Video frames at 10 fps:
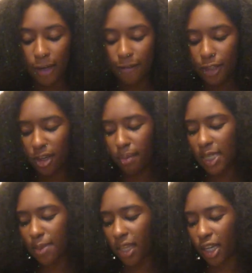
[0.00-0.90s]
these are meant
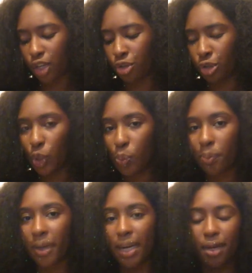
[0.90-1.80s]
to be like a dupe,
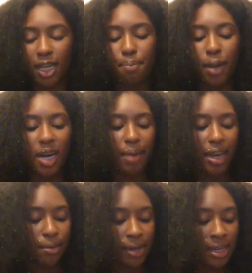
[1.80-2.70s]
but I'm gonna compare them
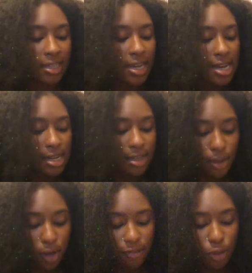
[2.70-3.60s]
anyways.
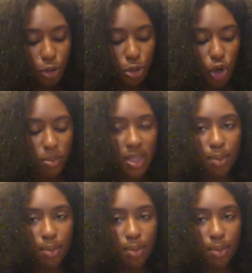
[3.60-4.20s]
So if you showed me the